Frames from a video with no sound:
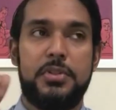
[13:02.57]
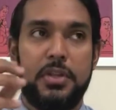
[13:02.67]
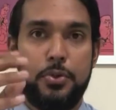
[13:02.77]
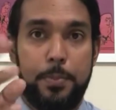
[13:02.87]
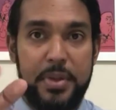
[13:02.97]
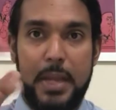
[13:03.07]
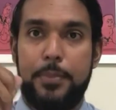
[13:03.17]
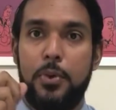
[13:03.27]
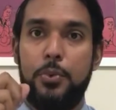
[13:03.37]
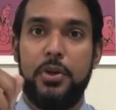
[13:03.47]
they do
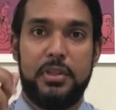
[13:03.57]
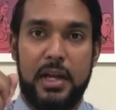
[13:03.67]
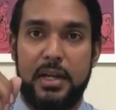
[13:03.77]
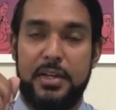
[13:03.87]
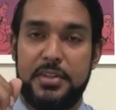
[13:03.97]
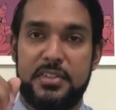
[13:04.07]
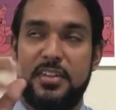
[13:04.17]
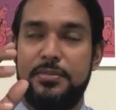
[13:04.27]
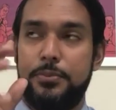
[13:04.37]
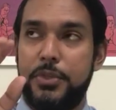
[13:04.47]
paperwork, that kind of
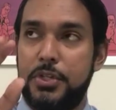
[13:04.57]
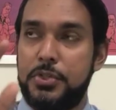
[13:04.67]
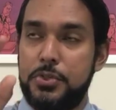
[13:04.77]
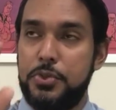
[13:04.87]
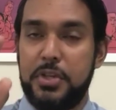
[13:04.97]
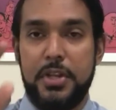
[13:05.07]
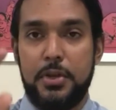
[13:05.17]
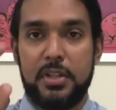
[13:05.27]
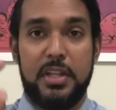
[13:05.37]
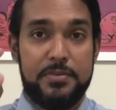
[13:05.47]
stuff, which is usually
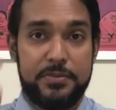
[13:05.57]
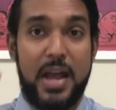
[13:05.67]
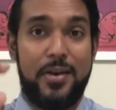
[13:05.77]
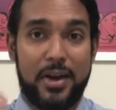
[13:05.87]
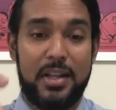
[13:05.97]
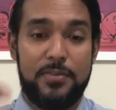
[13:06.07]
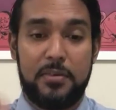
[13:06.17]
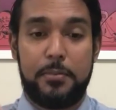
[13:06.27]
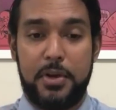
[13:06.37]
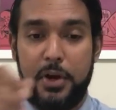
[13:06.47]
not directly
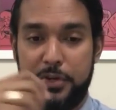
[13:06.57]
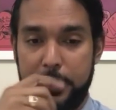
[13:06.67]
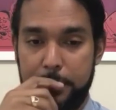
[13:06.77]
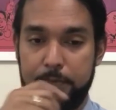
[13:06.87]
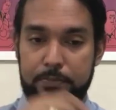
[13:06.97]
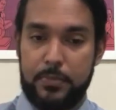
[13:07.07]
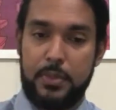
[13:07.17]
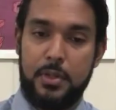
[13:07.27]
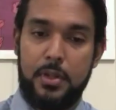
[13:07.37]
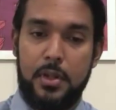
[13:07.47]
involved in production.
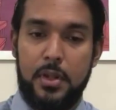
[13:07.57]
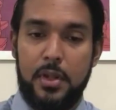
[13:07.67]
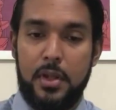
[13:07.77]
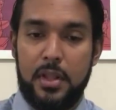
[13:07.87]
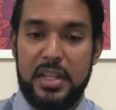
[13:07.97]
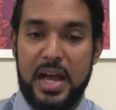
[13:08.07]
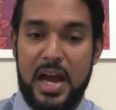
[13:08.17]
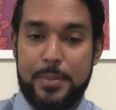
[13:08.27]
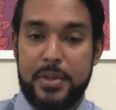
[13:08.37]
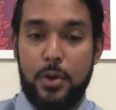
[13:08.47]
The
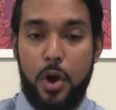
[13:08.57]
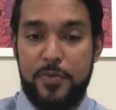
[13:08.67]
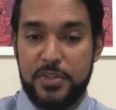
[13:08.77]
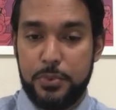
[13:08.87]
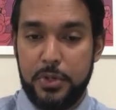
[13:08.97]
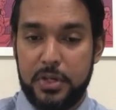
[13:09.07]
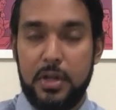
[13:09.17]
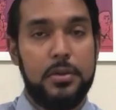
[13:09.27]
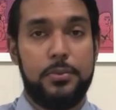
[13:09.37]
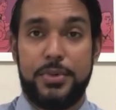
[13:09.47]
admin or office
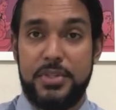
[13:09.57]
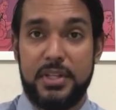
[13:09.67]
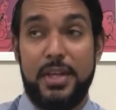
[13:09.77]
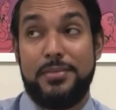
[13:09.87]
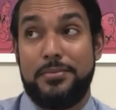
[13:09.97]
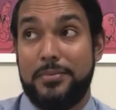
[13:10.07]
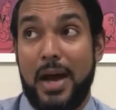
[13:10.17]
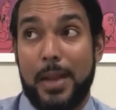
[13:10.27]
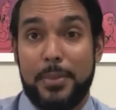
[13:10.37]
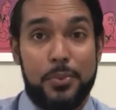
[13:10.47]
worker, once again,
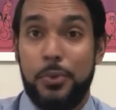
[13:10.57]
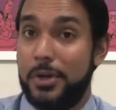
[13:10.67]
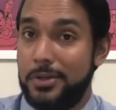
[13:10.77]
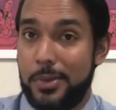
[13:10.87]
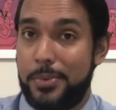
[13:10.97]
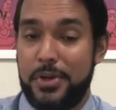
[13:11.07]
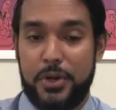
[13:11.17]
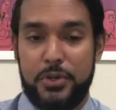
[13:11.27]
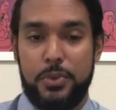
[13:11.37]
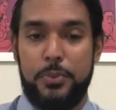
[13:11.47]
admin work, not
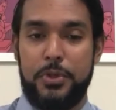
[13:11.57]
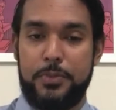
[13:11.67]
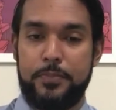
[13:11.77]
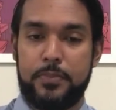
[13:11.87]
production work.